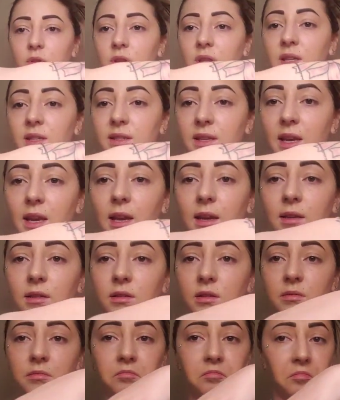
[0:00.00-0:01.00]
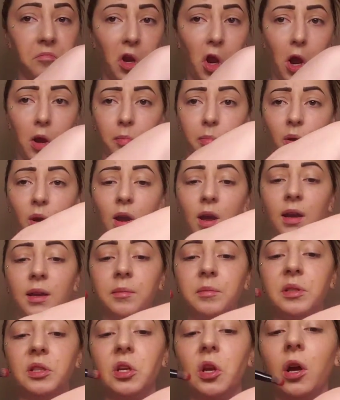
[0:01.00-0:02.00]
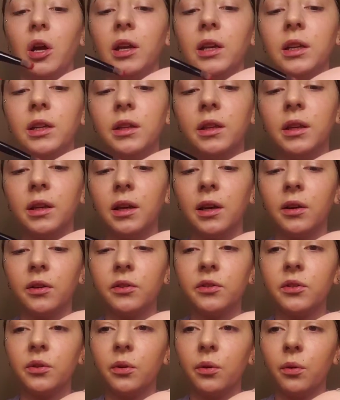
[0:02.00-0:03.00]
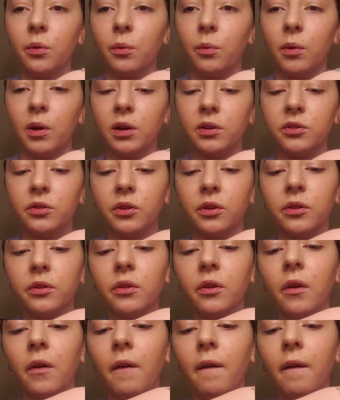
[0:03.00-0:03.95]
This hand, not primed, not anything else. Watch this.